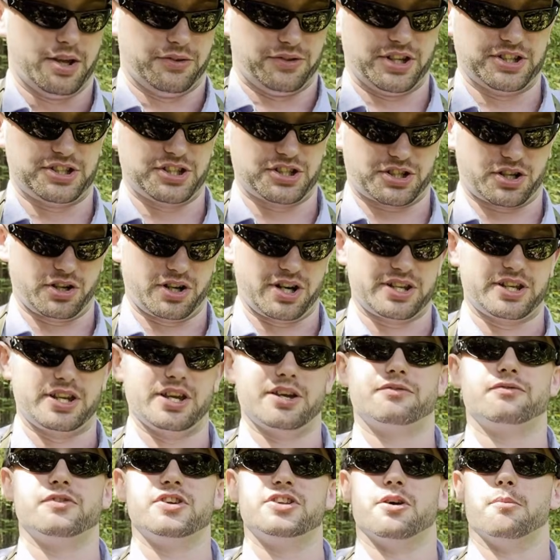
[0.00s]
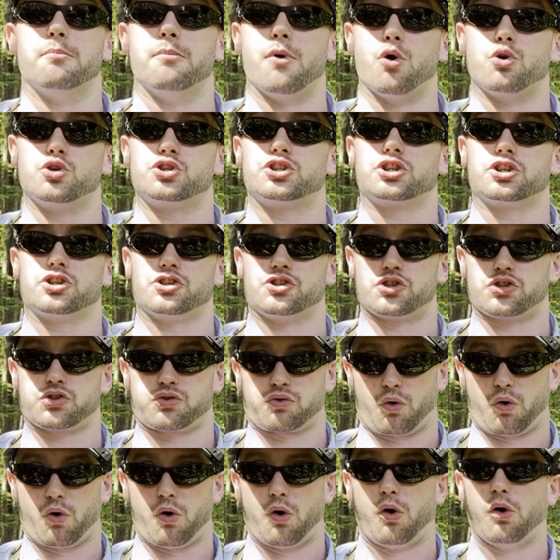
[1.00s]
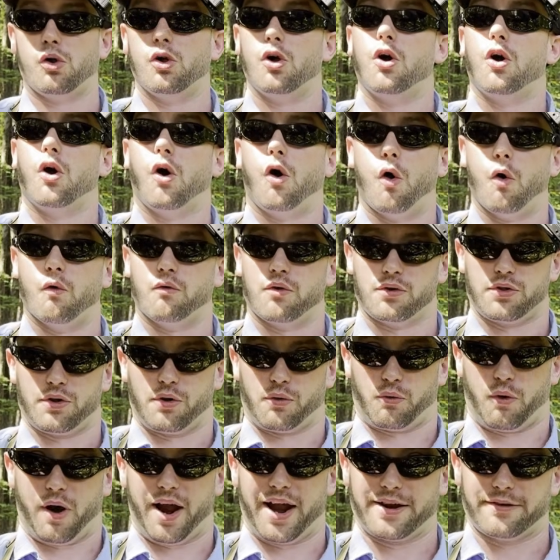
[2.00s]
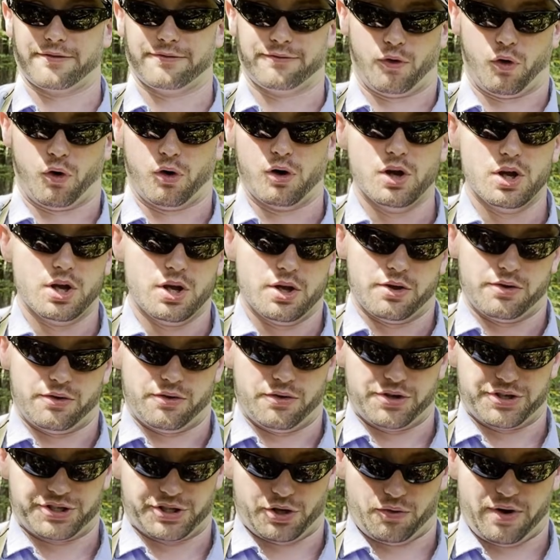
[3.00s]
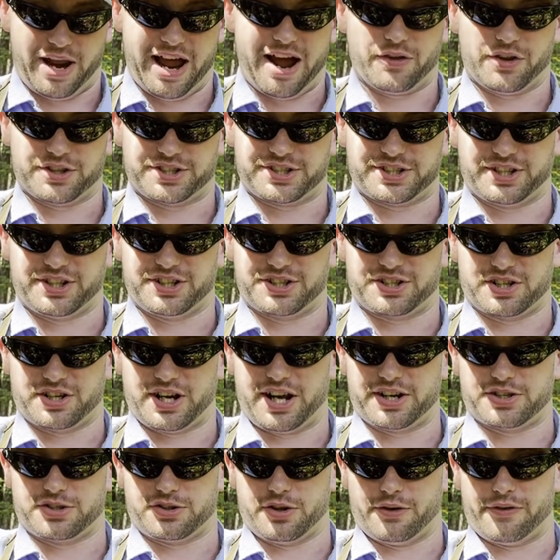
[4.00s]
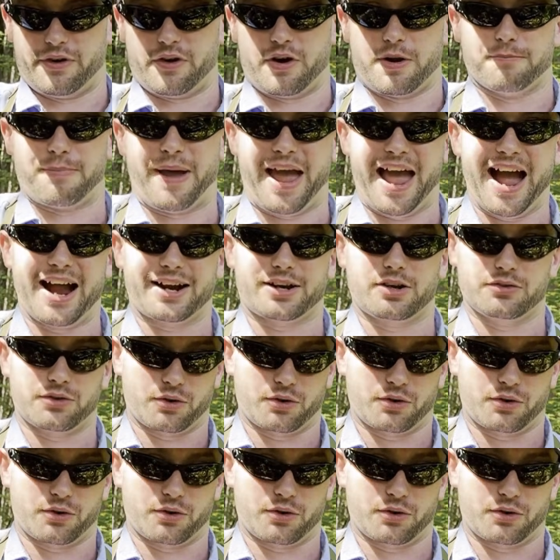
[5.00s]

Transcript: this is going to give me the most control over the rifle. So now the sling is connected to the very back